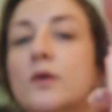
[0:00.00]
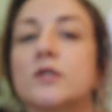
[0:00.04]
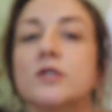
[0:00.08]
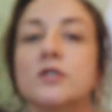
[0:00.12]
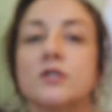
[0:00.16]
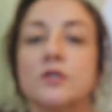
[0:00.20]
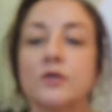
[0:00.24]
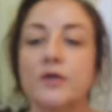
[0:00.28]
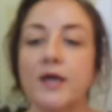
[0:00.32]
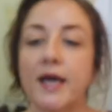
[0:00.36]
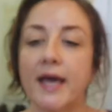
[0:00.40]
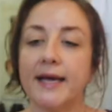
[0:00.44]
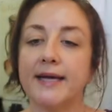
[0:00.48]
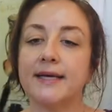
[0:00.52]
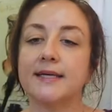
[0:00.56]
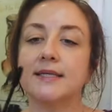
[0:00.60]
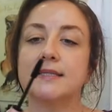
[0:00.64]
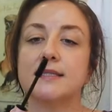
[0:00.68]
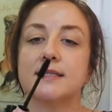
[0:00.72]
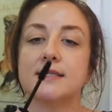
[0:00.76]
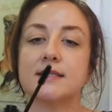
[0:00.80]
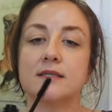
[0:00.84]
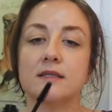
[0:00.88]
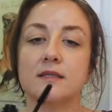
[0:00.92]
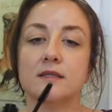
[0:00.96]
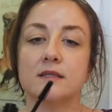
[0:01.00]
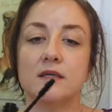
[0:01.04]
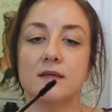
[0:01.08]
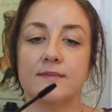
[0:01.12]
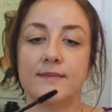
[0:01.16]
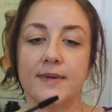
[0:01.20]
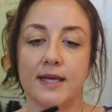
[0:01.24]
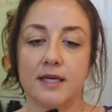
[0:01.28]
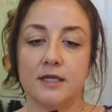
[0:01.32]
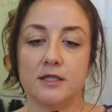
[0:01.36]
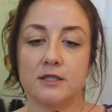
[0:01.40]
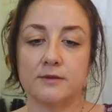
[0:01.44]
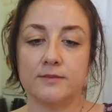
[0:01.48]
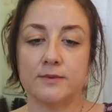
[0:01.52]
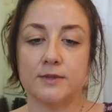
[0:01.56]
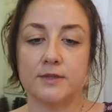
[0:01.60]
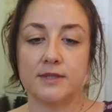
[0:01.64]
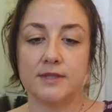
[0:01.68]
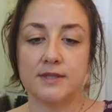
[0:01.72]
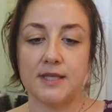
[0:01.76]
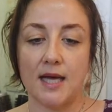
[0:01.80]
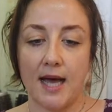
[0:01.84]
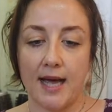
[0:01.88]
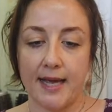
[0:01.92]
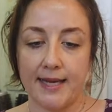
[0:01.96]
which is okay. It's still a manageable
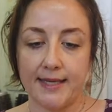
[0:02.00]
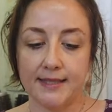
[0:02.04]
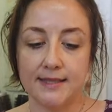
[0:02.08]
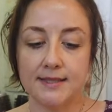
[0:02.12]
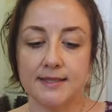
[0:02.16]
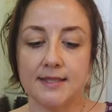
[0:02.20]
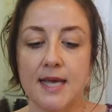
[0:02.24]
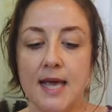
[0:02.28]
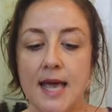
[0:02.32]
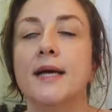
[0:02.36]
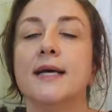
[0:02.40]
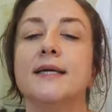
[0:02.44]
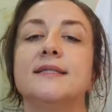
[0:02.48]
size.